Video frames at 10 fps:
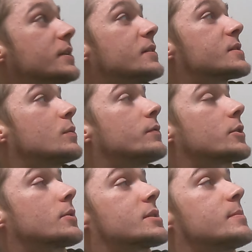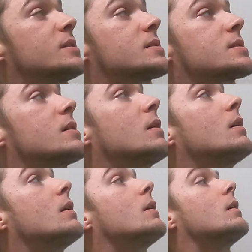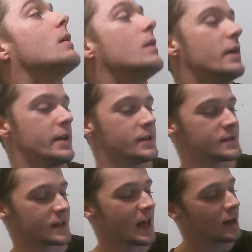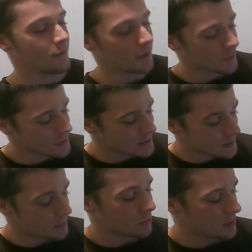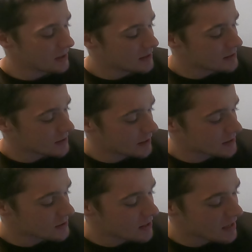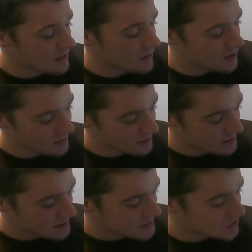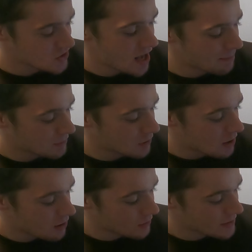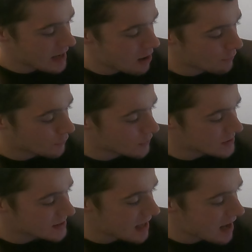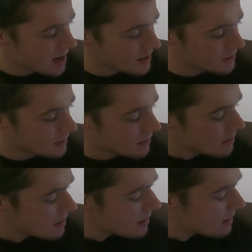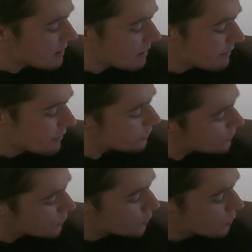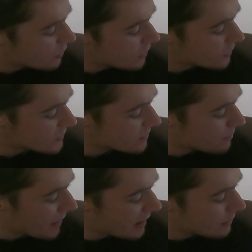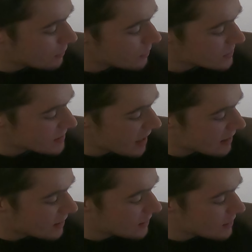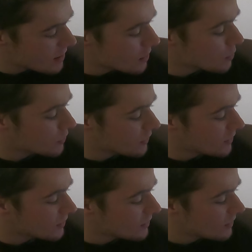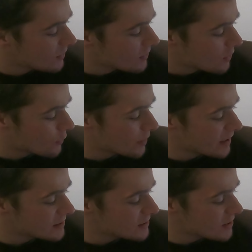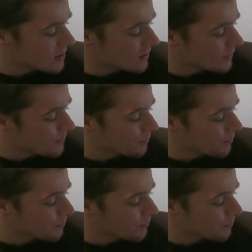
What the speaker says: did this one for Christmas. It is again a very simple piece. I just like slapped the color down for the sky, painted a little Santa in there with a reindeer.